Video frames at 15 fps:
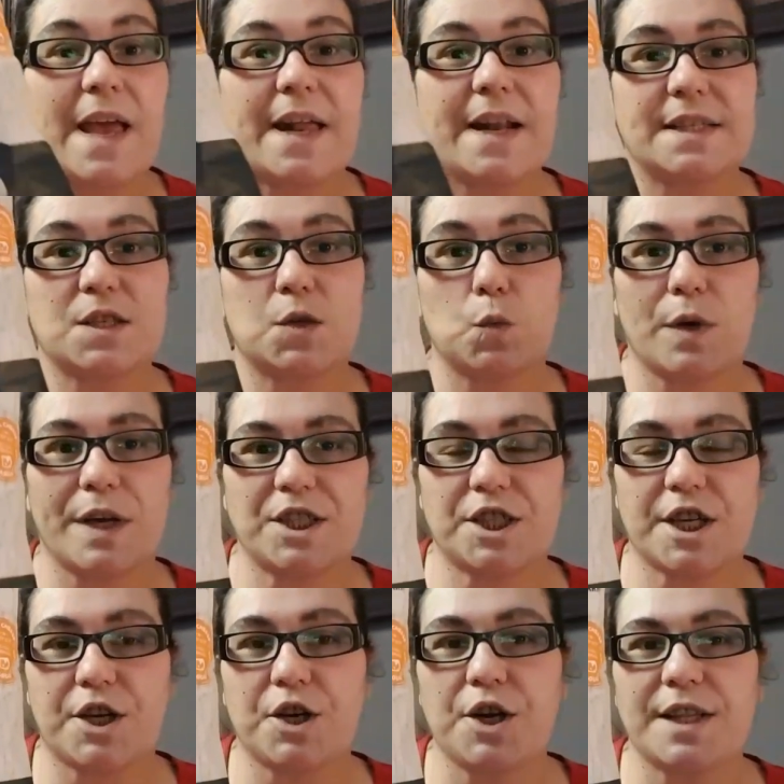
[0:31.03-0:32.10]
And it's in white
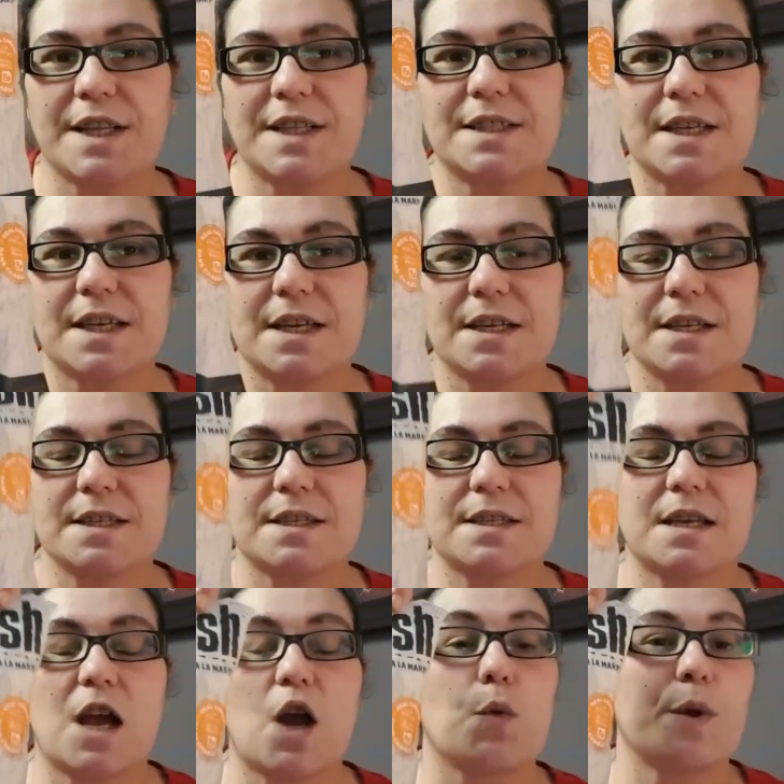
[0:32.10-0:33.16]
cheddar. And this is
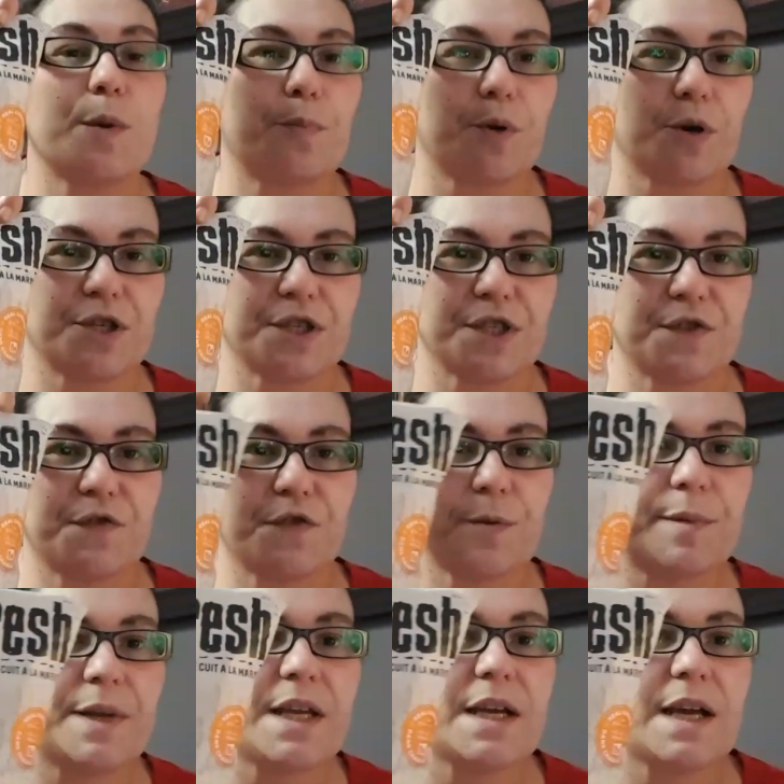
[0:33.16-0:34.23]
a repurchase for
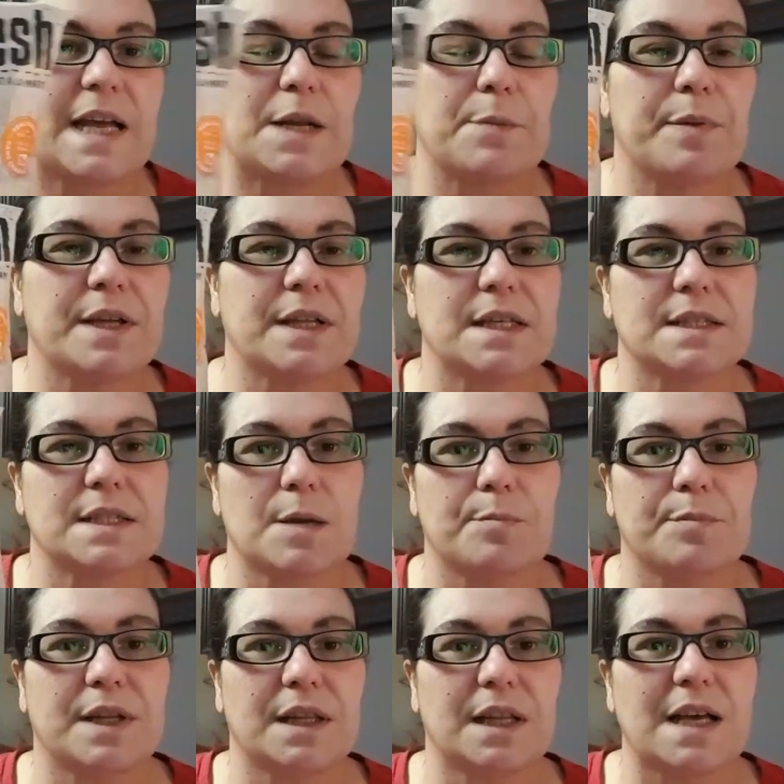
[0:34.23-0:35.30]
me. I did pick this
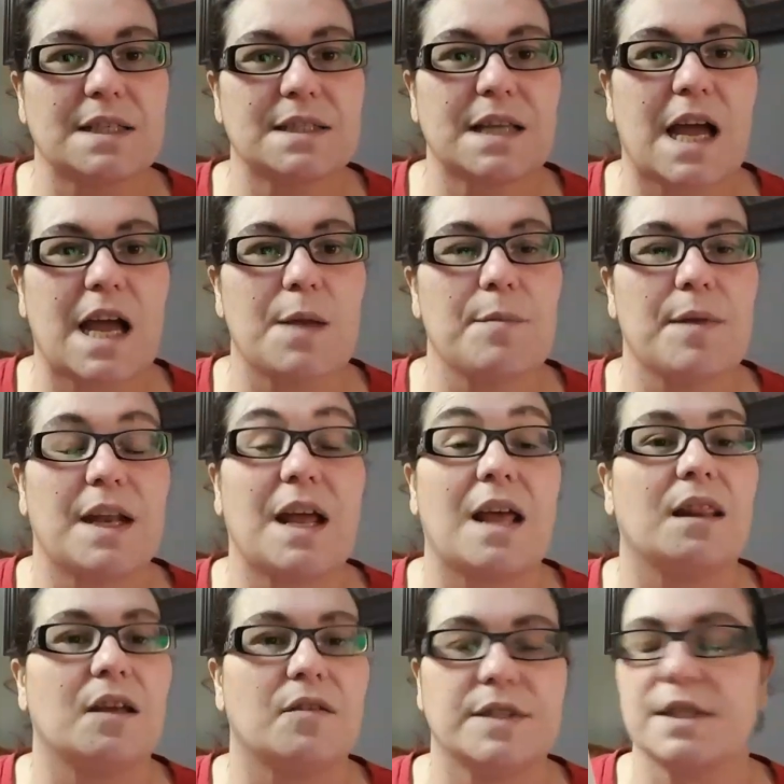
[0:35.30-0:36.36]
up the last time and
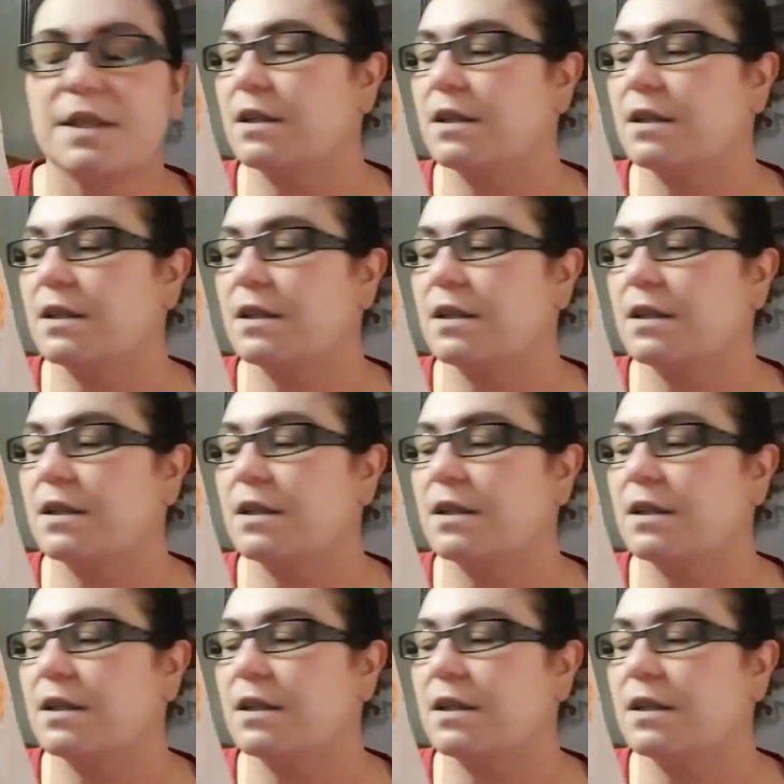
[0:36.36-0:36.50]
I loved